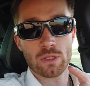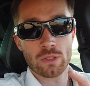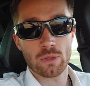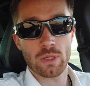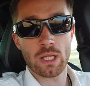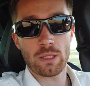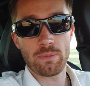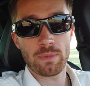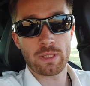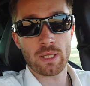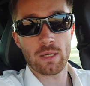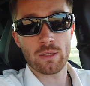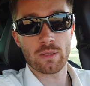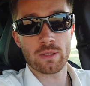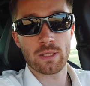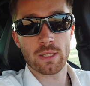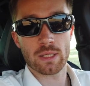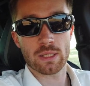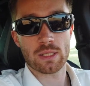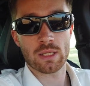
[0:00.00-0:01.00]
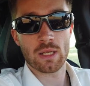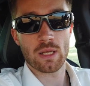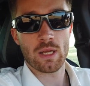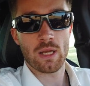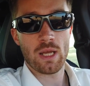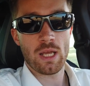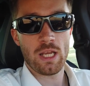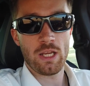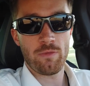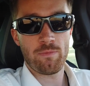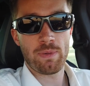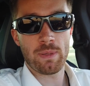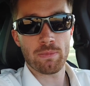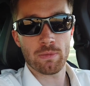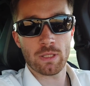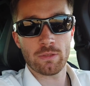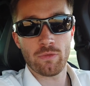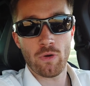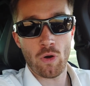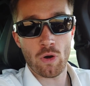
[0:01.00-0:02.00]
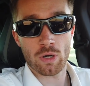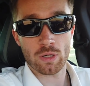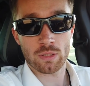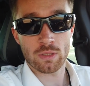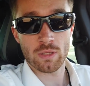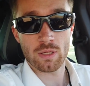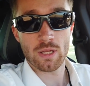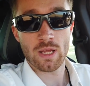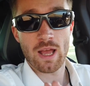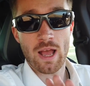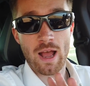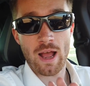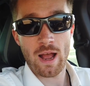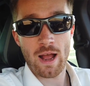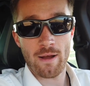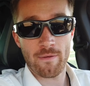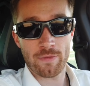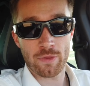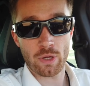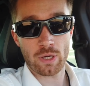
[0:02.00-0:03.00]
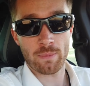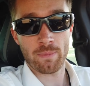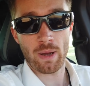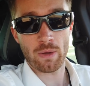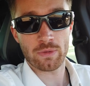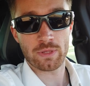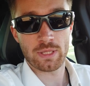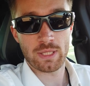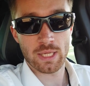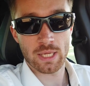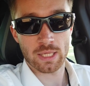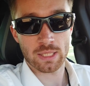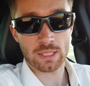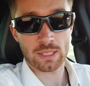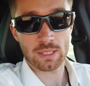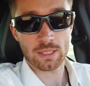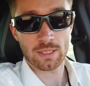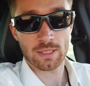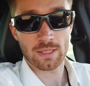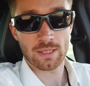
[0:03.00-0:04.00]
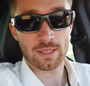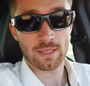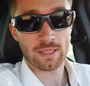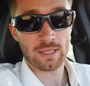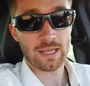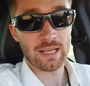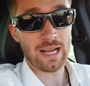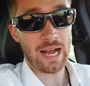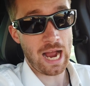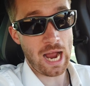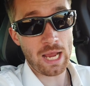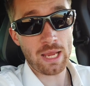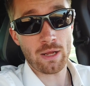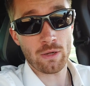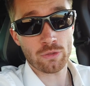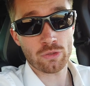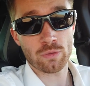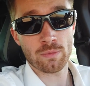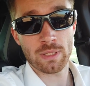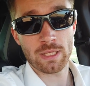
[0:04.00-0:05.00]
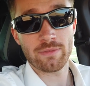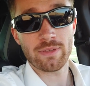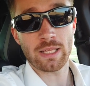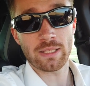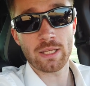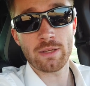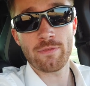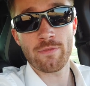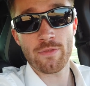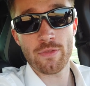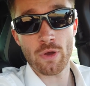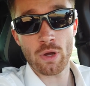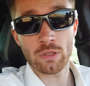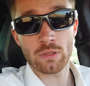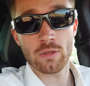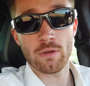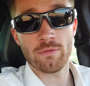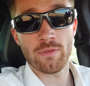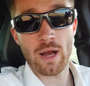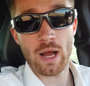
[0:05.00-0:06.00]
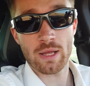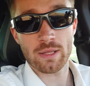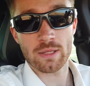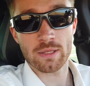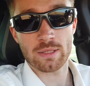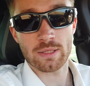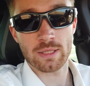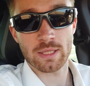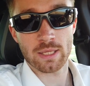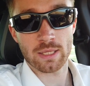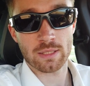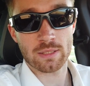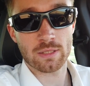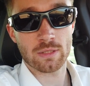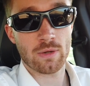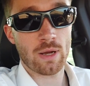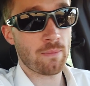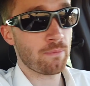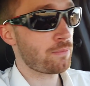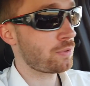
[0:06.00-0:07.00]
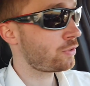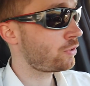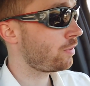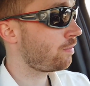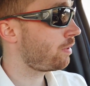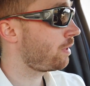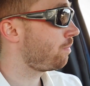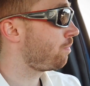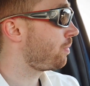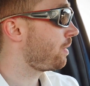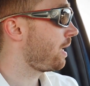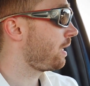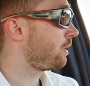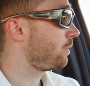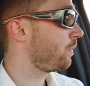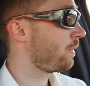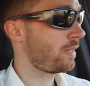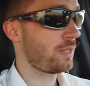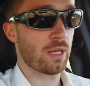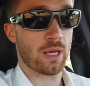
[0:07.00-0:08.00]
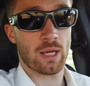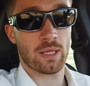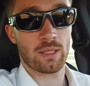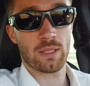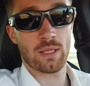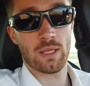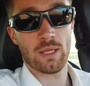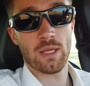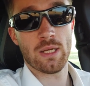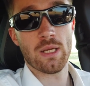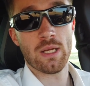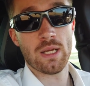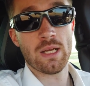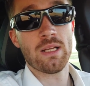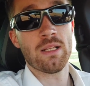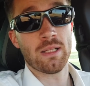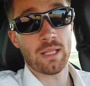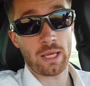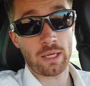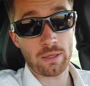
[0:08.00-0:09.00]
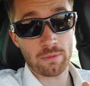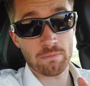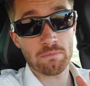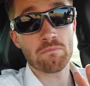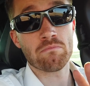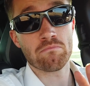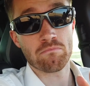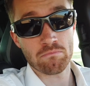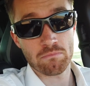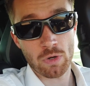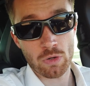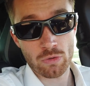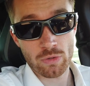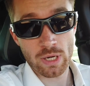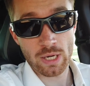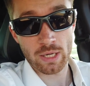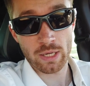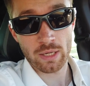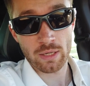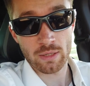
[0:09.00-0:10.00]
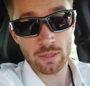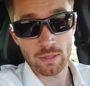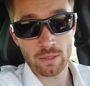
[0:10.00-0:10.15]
So let me tell you this: if people at heart have thought about this, I also believe that they've thought of other things. So I'm super impressed with that. Like, really.